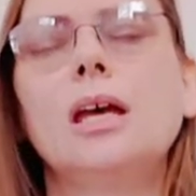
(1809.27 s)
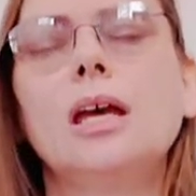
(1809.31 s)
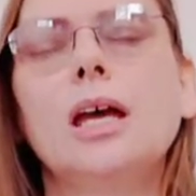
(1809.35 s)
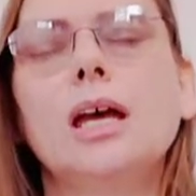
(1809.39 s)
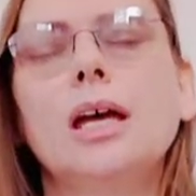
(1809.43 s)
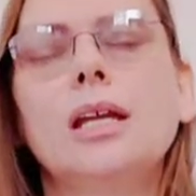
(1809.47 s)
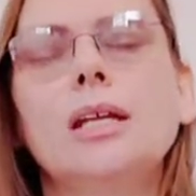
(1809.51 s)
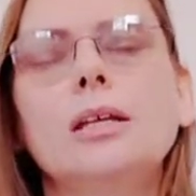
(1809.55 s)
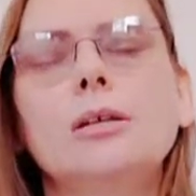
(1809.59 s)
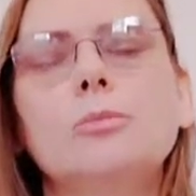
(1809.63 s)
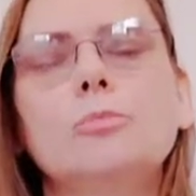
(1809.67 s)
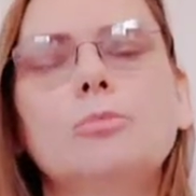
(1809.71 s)

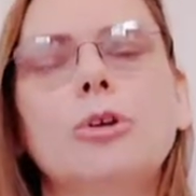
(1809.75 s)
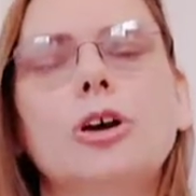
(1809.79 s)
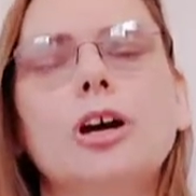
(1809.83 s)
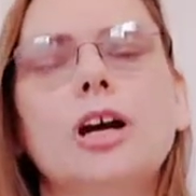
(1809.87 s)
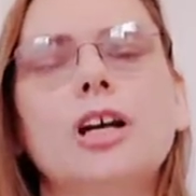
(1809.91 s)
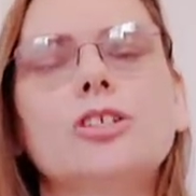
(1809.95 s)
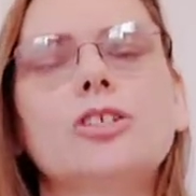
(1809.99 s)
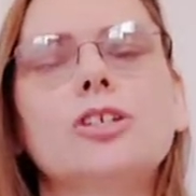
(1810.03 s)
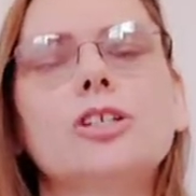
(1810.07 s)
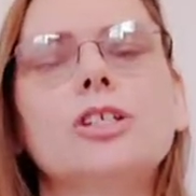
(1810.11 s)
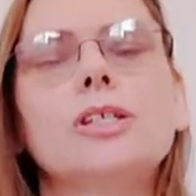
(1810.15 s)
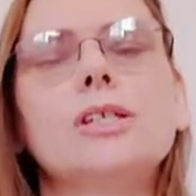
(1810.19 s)
Any
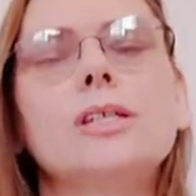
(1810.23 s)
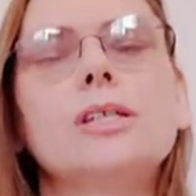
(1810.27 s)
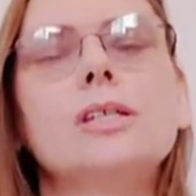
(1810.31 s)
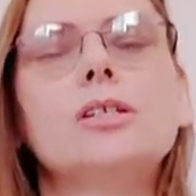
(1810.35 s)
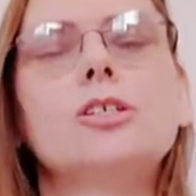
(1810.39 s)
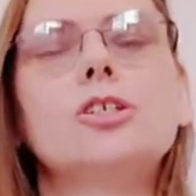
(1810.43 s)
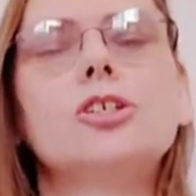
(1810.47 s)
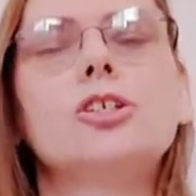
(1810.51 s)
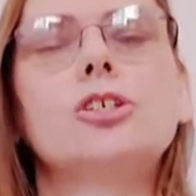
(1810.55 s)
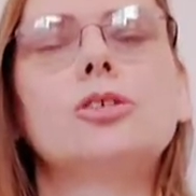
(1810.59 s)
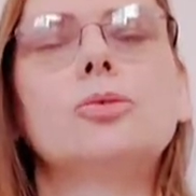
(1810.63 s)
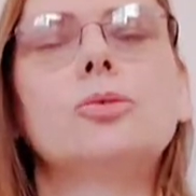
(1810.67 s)
impressions
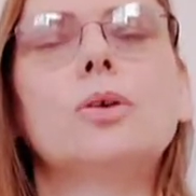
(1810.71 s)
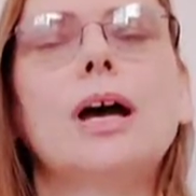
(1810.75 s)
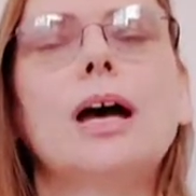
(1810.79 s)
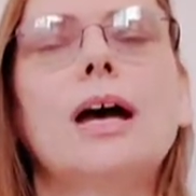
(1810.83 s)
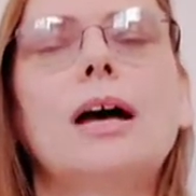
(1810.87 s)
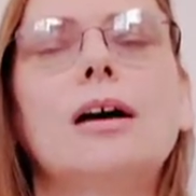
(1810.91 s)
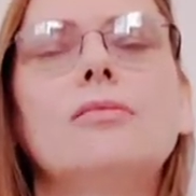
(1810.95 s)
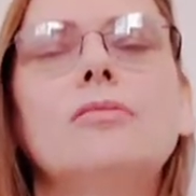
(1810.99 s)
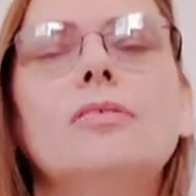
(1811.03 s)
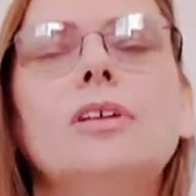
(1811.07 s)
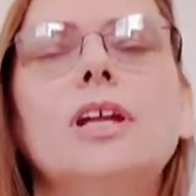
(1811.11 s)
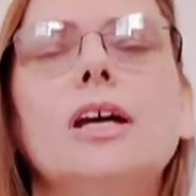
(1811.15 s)
that you
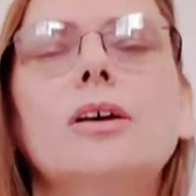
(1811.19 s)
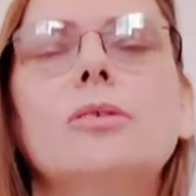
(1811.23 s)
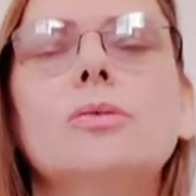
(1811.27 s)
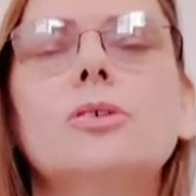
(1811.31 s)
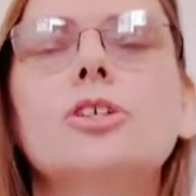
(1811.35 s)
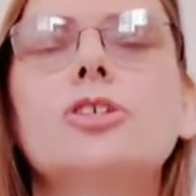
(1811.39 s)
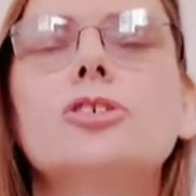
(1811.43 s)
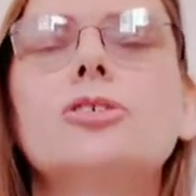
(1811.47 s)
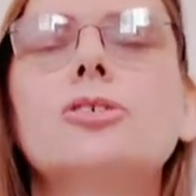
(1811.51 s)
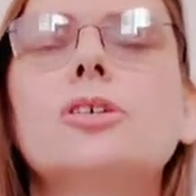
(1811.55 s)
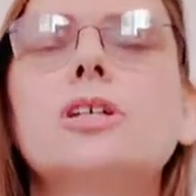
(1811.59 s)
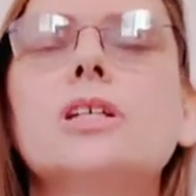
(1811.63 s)
have now
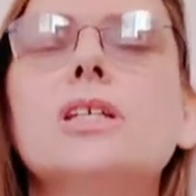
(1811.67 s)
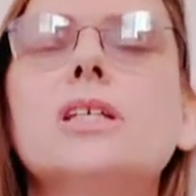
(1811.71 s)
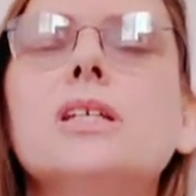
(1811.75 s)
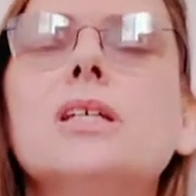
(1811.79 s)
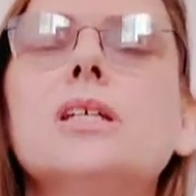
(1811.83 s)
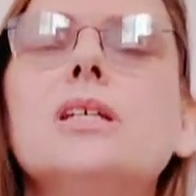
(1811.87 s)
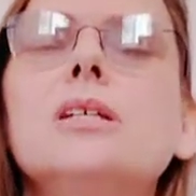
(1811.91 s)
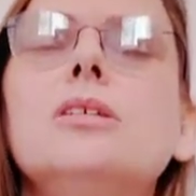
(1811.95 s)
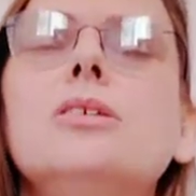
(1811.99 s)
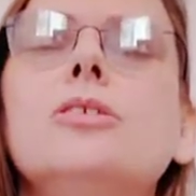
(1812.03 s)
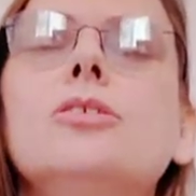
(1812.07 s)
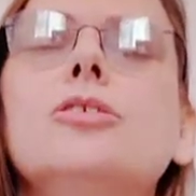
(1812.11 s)
as you
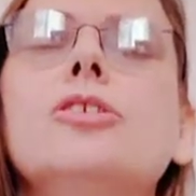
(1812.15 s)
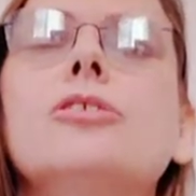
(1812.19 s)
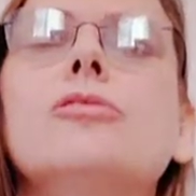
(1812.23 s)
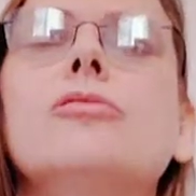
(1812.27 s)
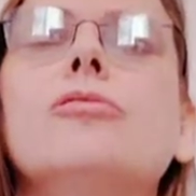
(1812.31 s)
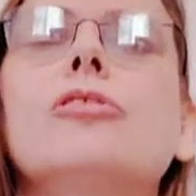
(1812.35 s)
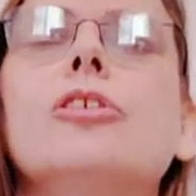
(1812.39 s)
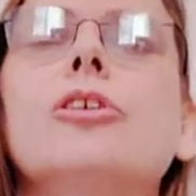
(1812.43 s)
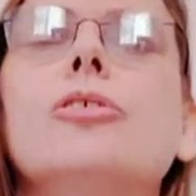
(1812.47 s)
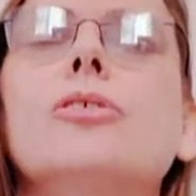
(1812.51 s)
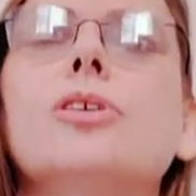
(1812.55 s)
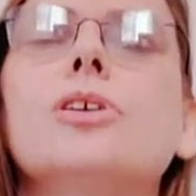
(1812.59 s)
continue to
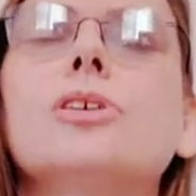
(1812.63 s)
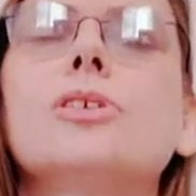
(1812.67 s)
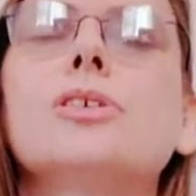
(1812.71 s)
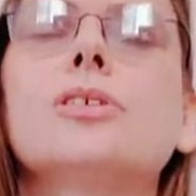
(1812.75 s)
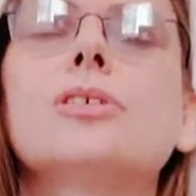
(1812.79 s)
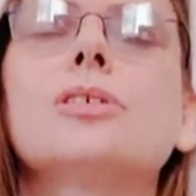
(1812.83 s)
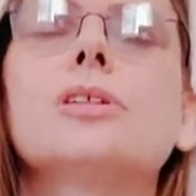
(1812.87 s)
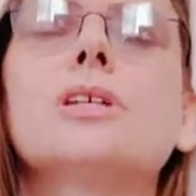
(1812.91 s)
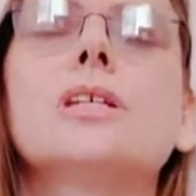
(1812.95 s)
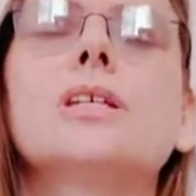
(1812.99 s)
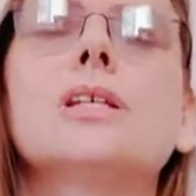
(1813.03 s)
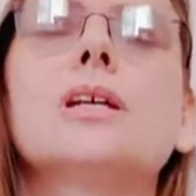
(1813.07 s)
focus
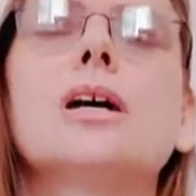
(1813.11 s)
on this